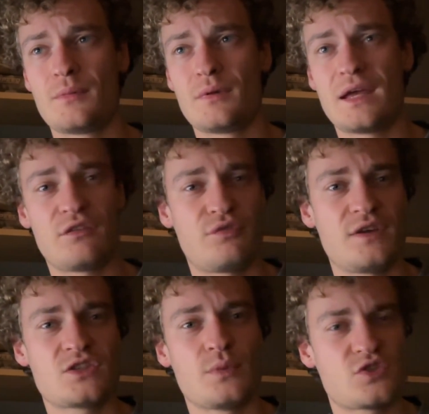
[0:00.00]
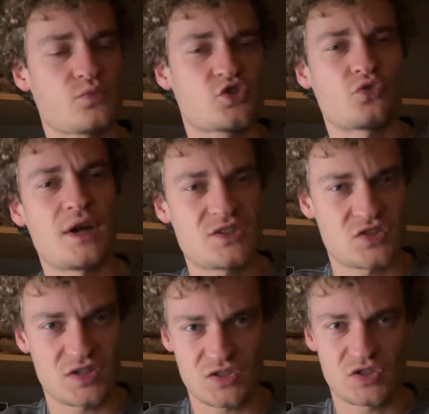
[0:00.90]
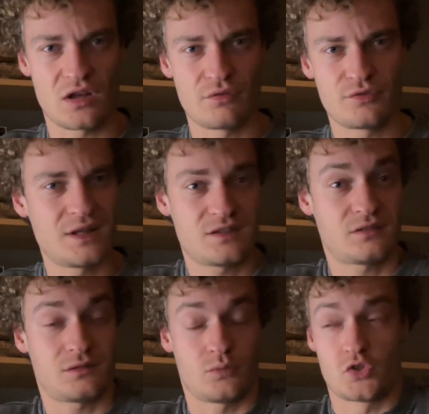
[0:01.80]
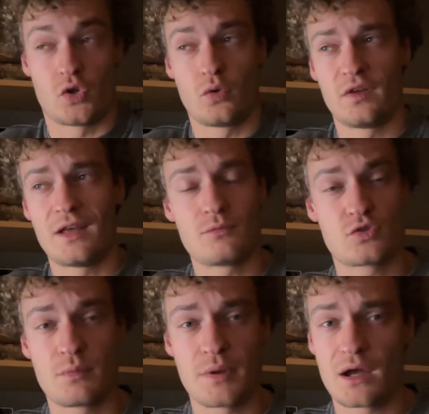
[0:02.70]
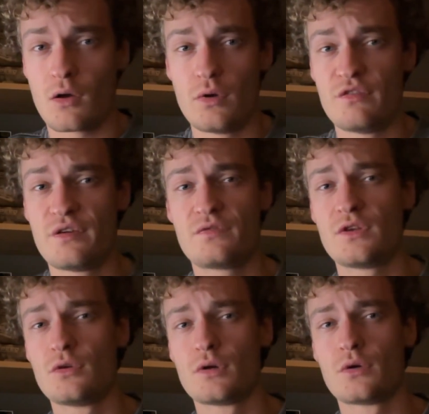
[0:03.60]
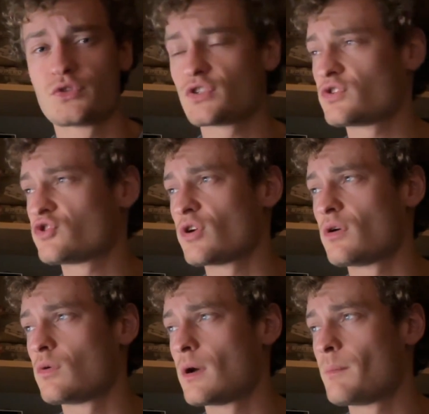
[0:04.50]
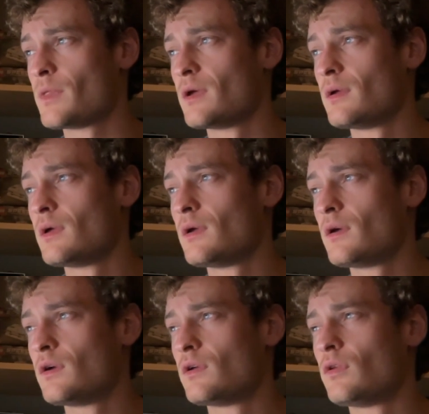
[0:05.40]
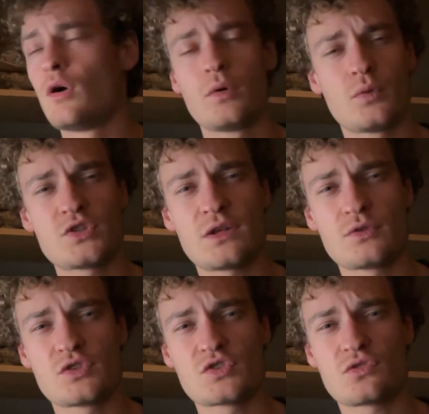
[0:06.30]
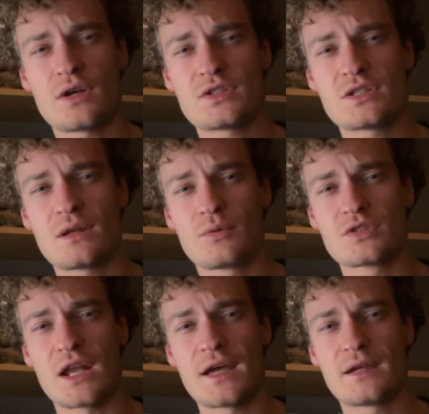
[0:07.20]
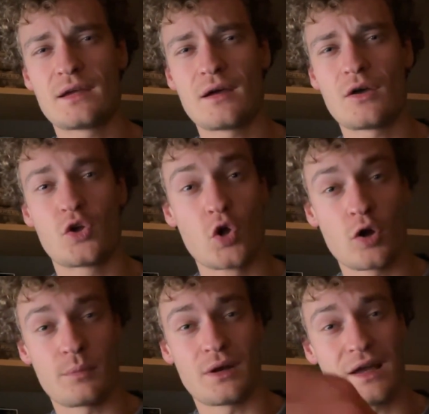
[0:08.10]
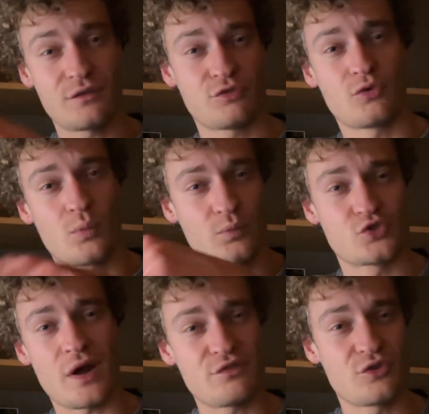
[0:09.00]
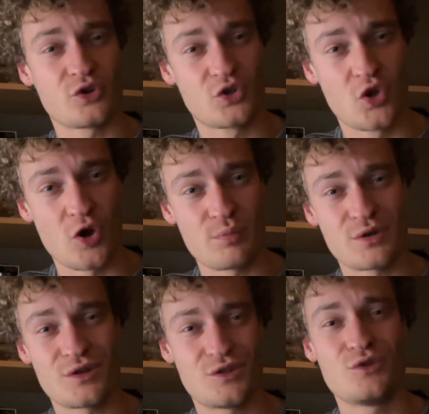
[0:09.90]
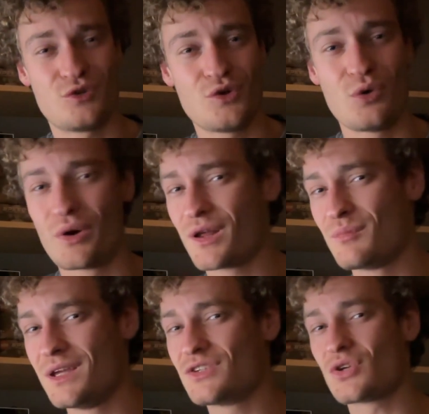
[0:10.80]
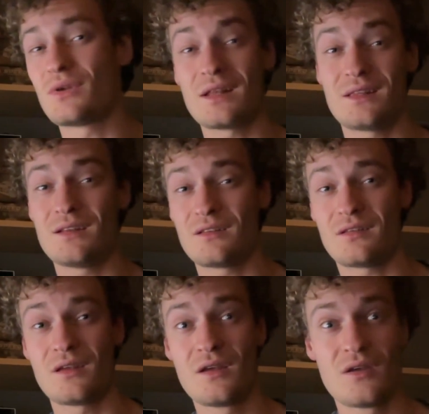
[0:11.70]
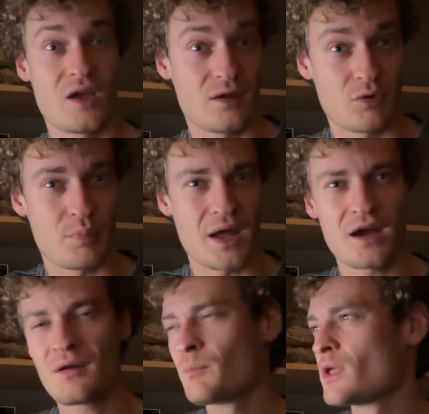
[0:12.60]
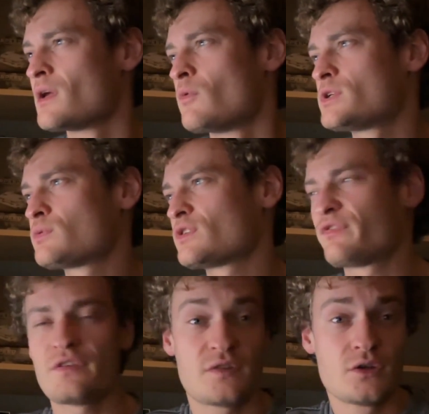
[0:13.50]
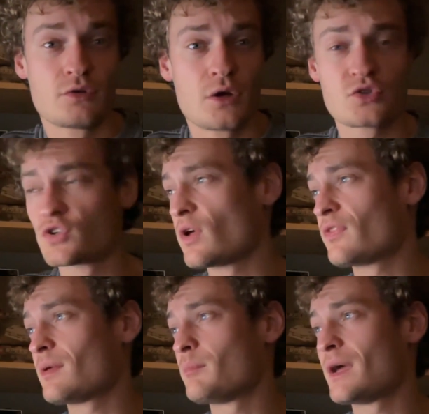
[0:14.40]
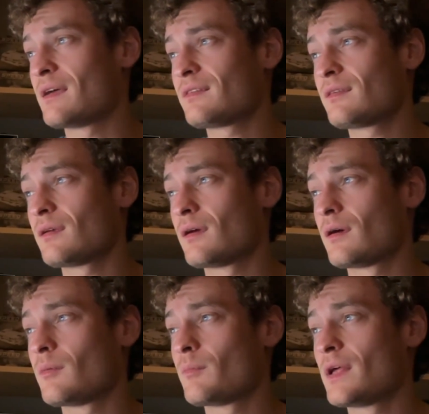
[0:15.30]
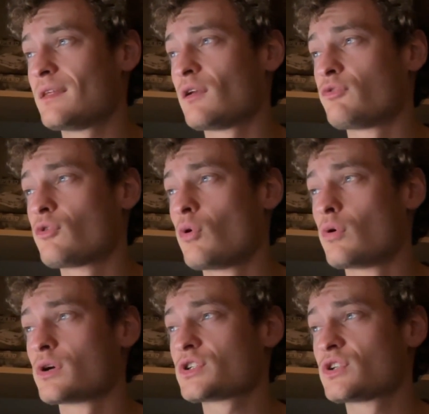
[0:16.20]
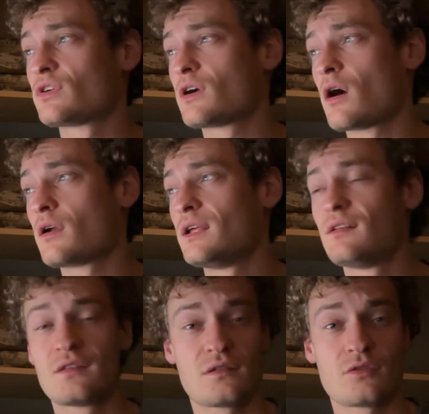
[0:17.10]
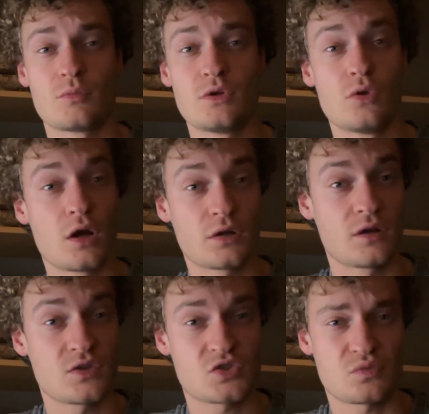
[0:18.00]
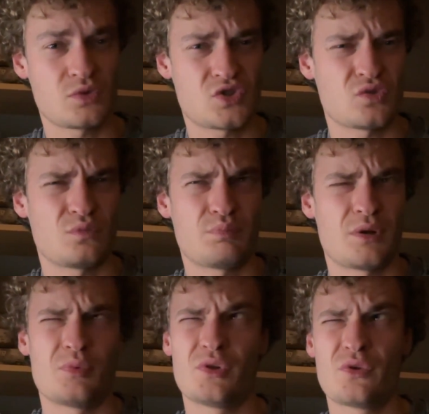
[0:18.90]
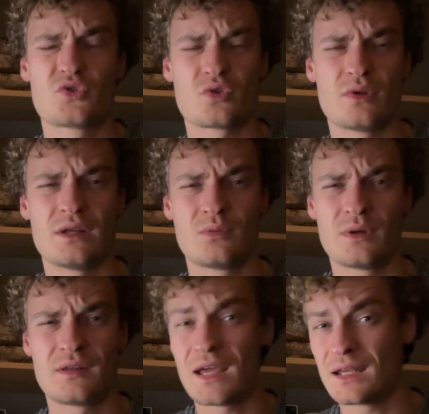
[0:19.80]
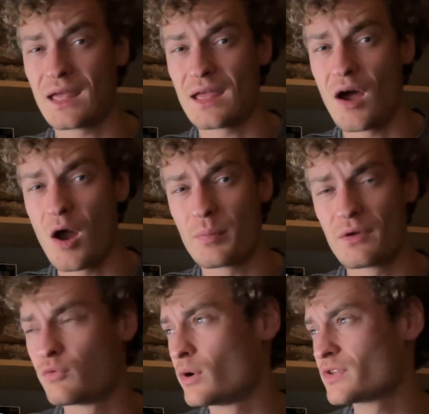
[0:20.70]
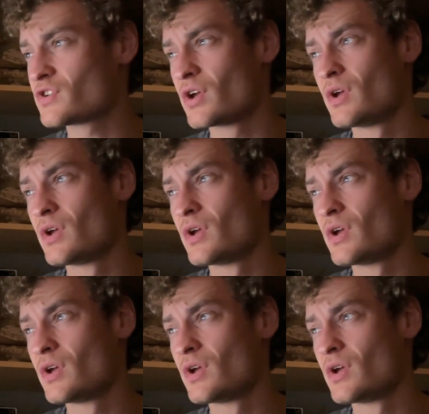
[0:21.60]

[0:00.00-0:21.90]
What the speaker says: get fixed with some scratches and stuff. That was all the damage repair, only 50 euros. So no, it wasn't scratches. It was like a curb, like from driving on a curb. You know what I mean. So that needed a repair, which was 50 euros, not that bad. And then of course the car needed some new lug nuts, which you probably also need with NK RPF ones.